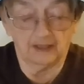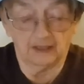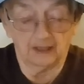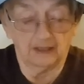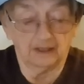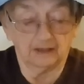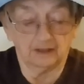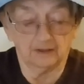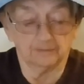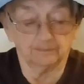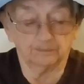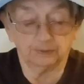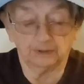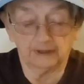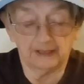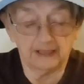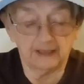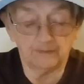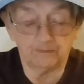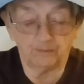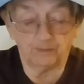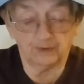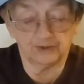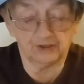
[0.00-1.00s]

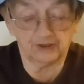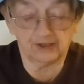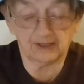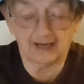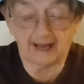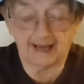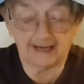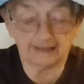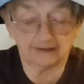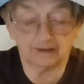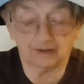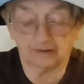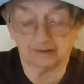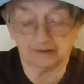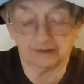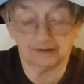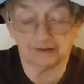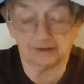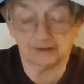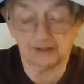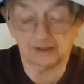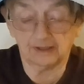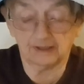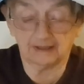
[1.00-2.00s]
complete with side
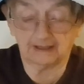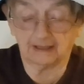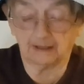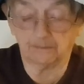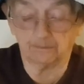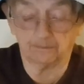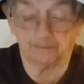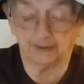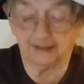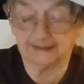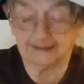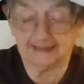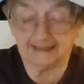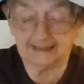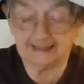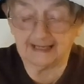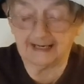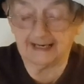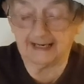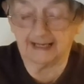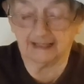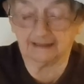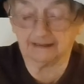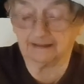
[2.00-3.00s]
curtains that buttoned
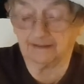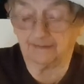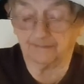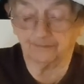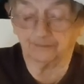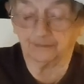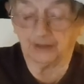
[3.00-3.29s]
down,